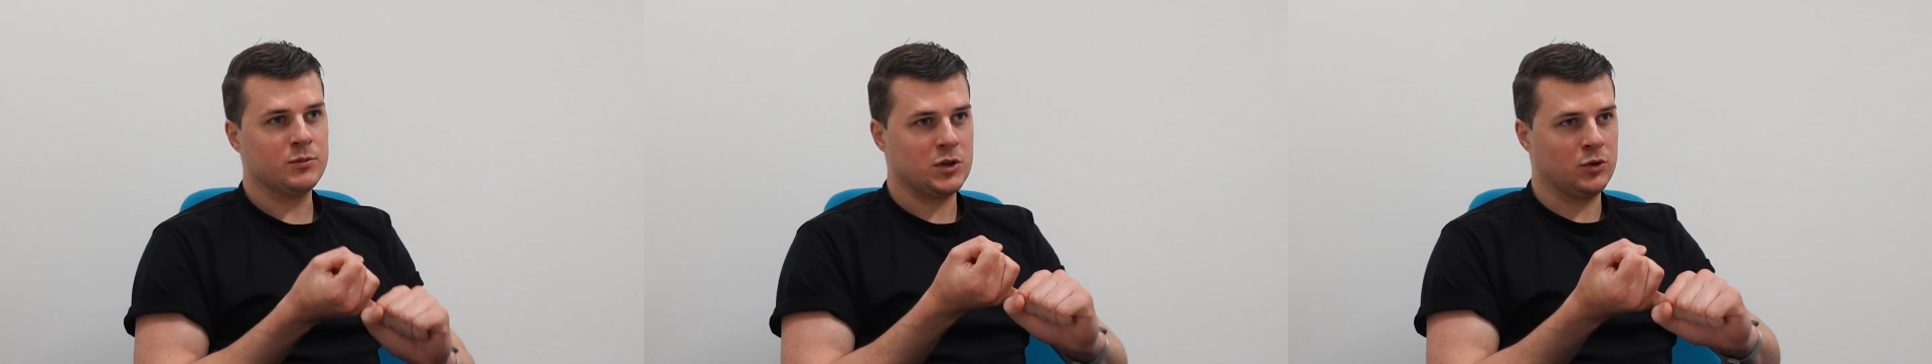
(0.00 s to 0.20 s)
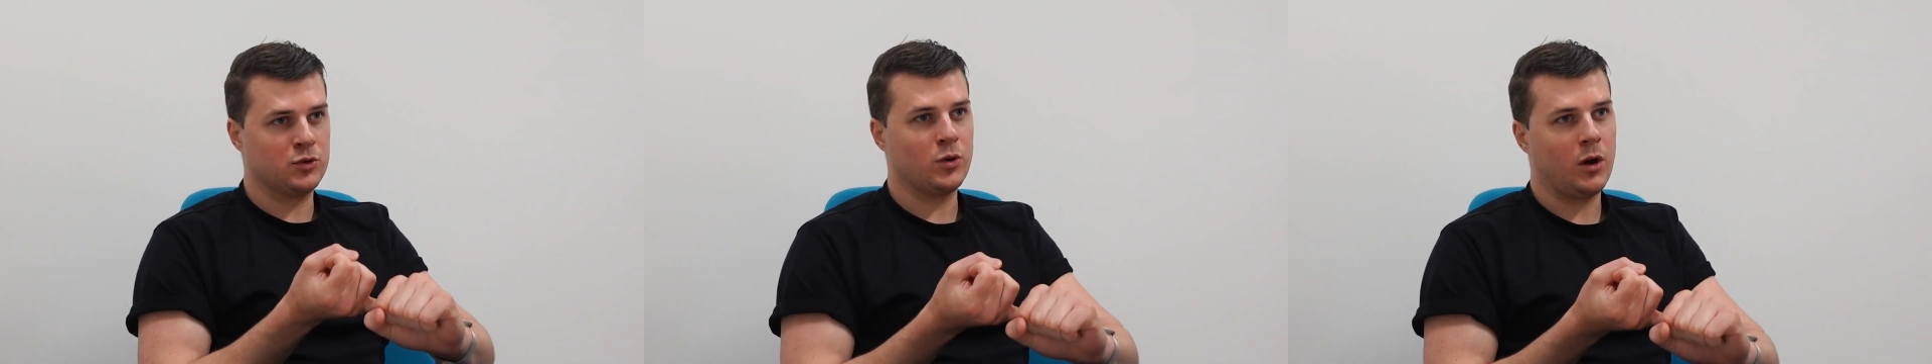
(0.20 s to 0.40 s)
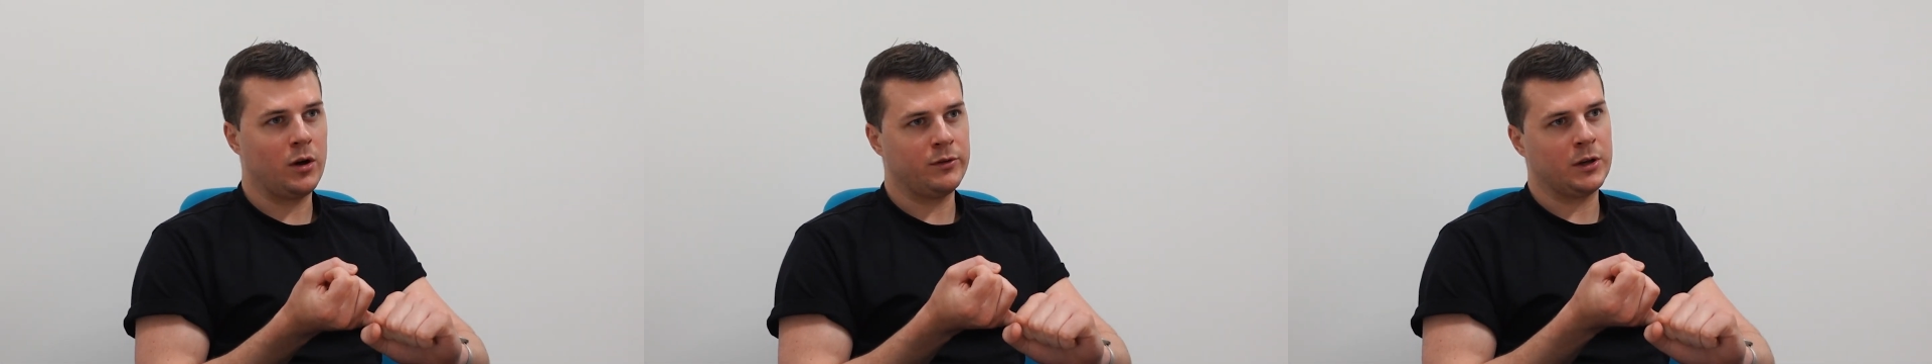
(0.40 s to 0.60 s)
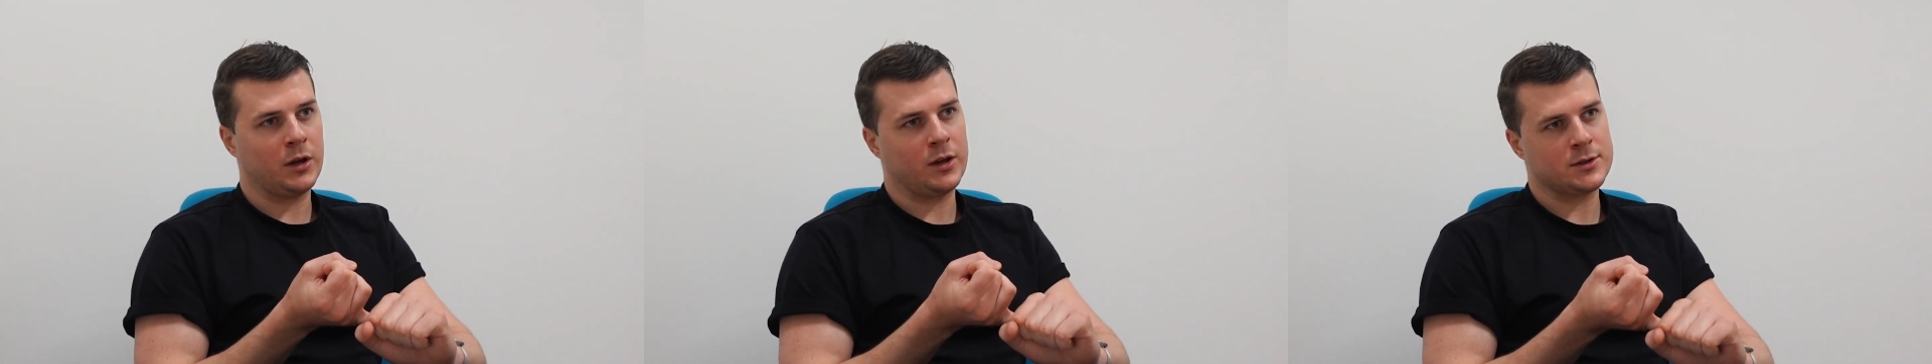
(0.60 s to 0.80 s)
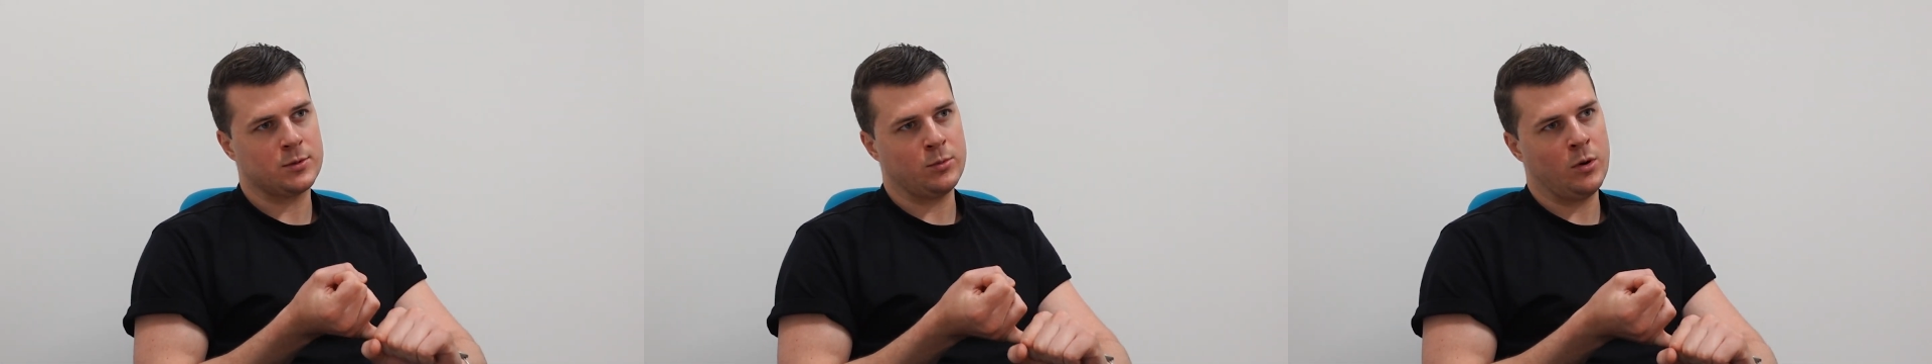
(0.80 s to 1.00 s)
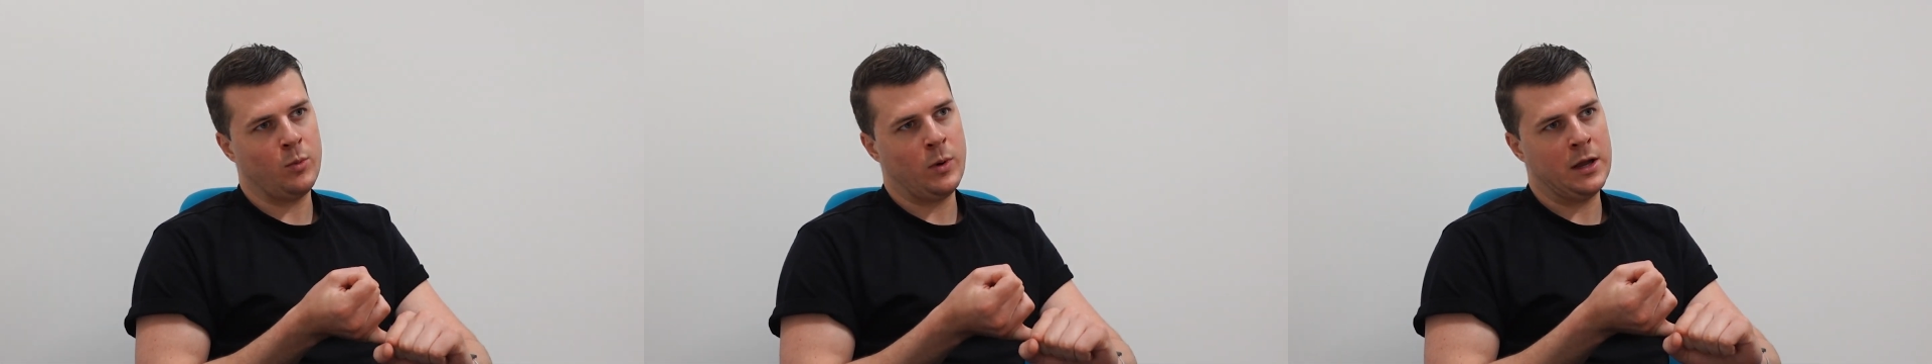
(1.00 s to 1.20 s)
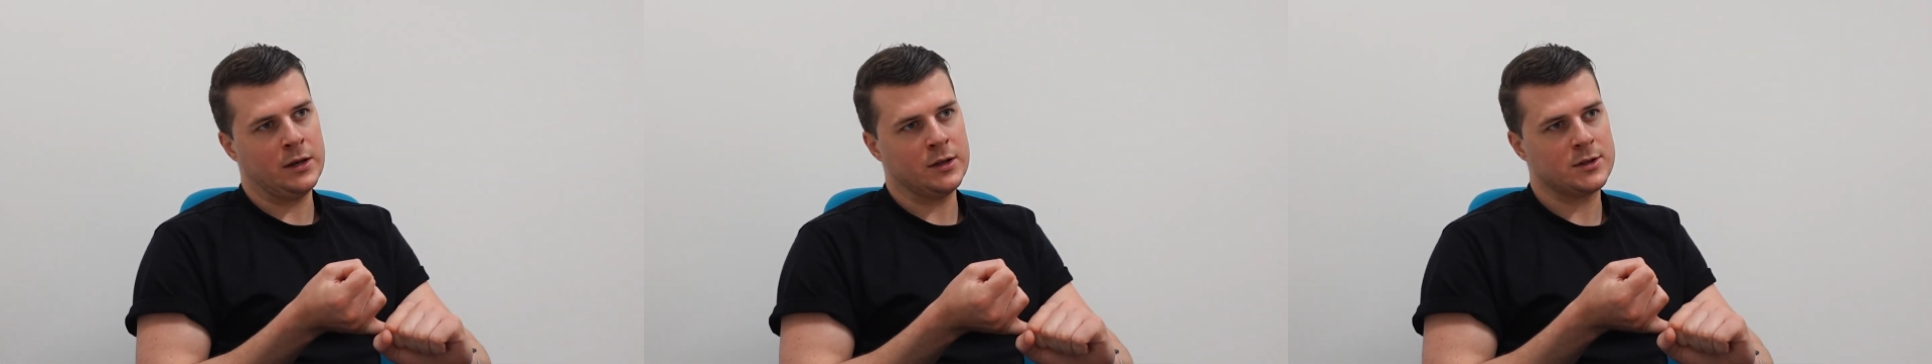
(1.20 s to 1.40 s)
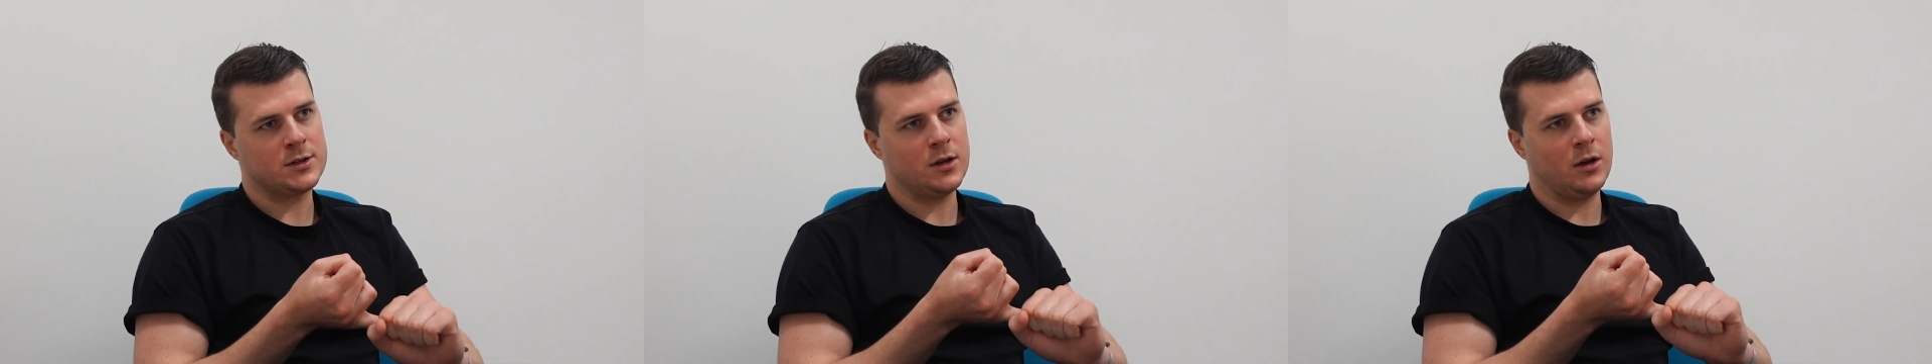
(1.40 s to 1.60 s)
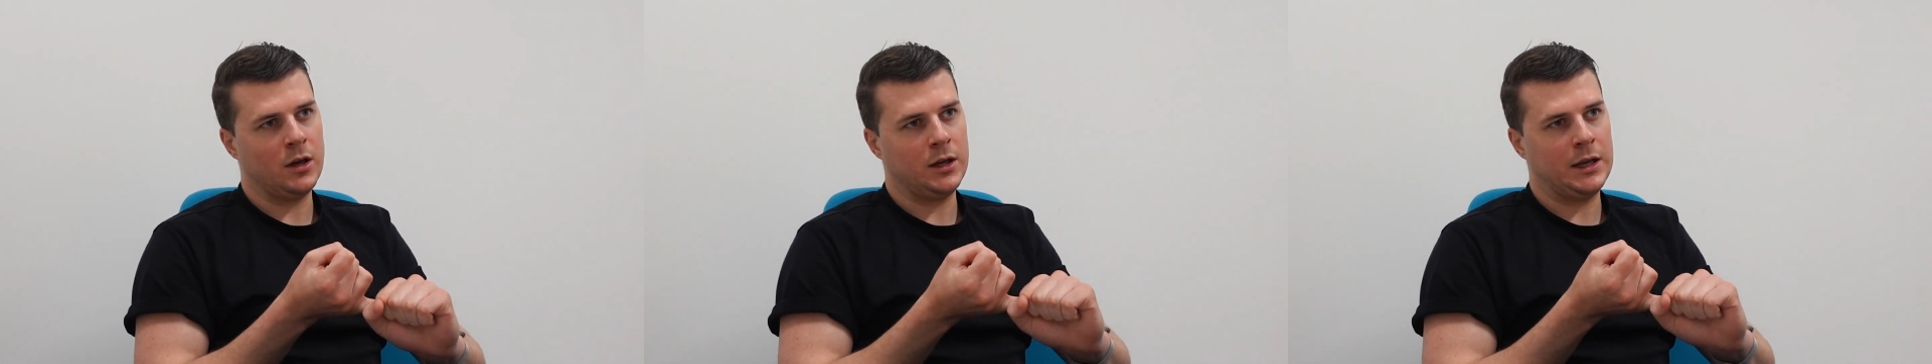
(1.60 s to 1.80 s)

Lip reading: so driving customer awareness